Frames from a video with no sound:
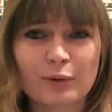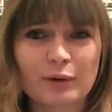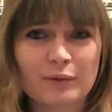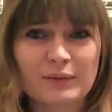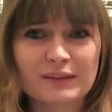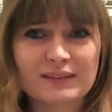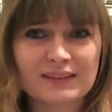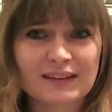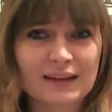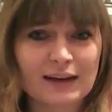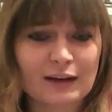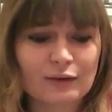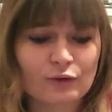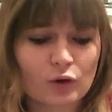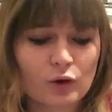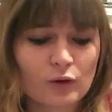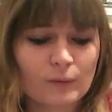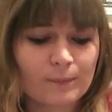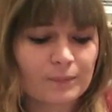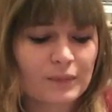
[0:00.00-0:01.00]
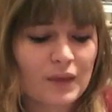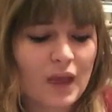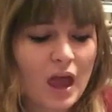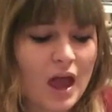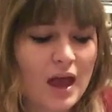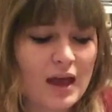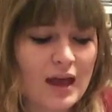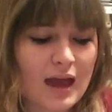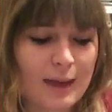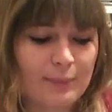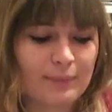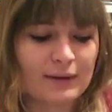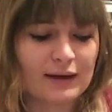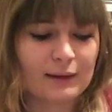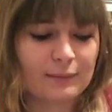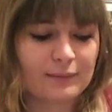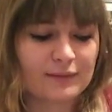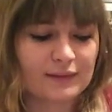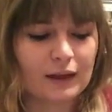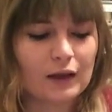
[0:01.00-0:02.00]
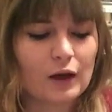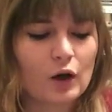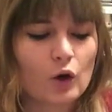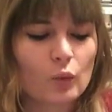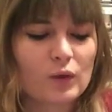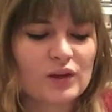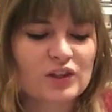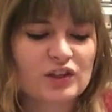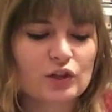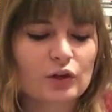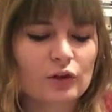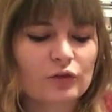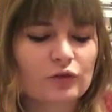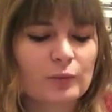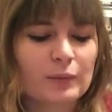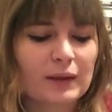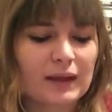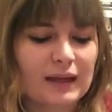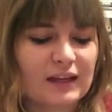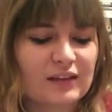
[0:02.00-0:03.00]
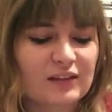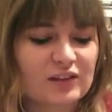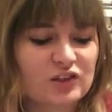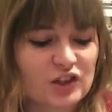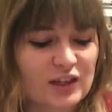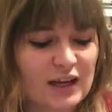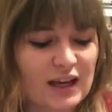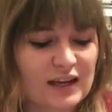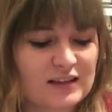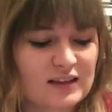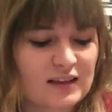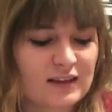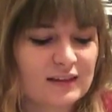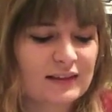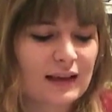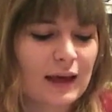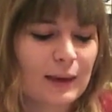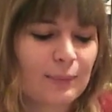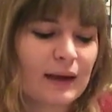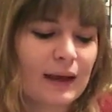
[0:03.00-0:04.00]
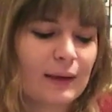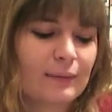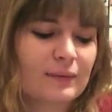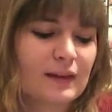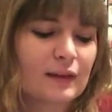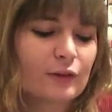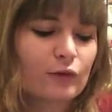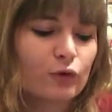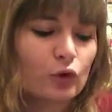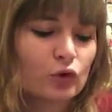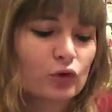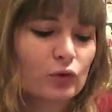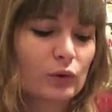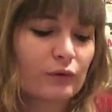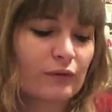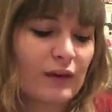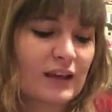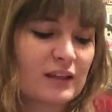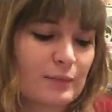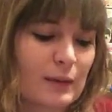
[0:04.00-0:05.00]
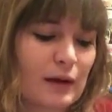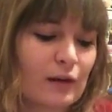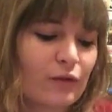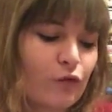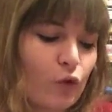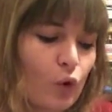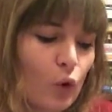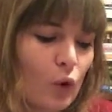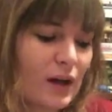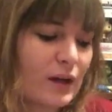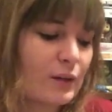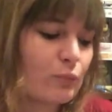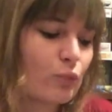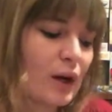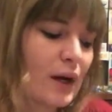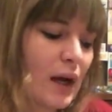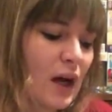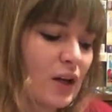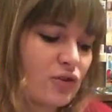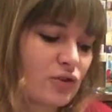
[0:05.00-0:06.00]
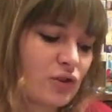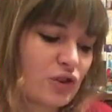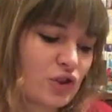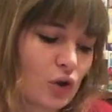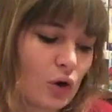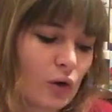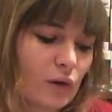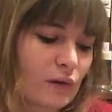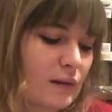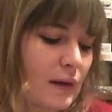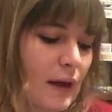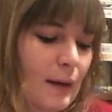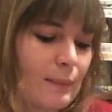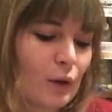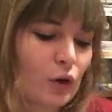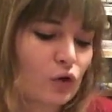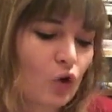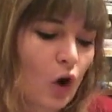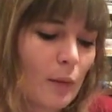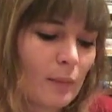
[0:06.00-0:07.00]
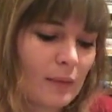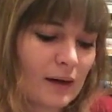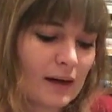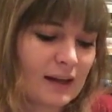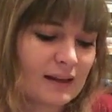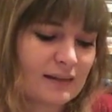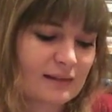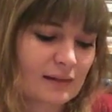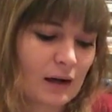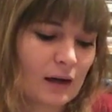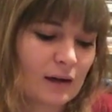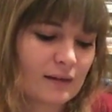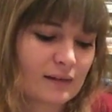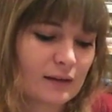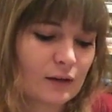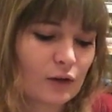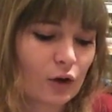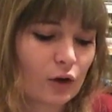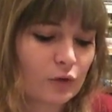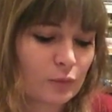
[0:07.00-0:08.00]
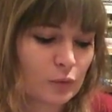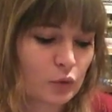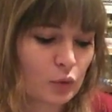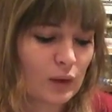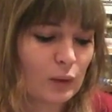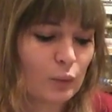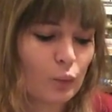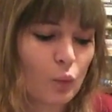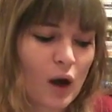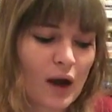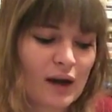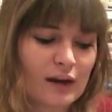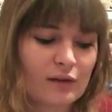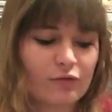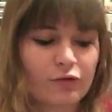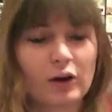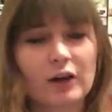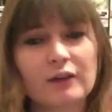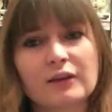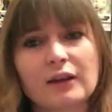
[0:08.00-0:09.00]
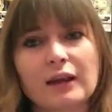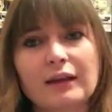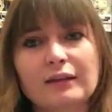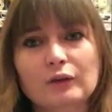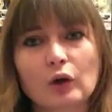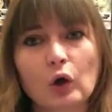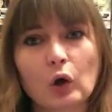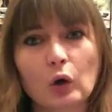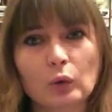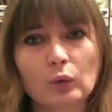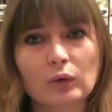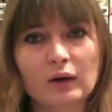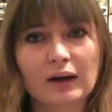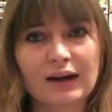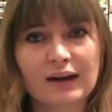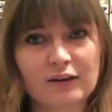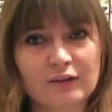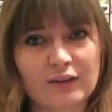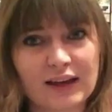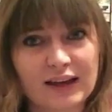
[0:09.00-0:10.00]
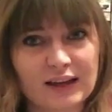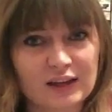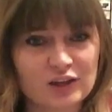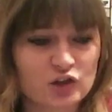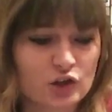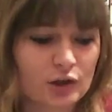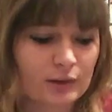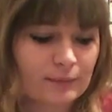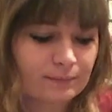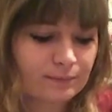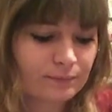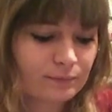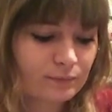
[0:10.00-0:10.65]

I probably said that wrong, epilepsy, which can often be linked to genetics. Epilepsy is thought to affect about 4 in 100 dogs, and most commonly starts in those between 1 and 5 years of age.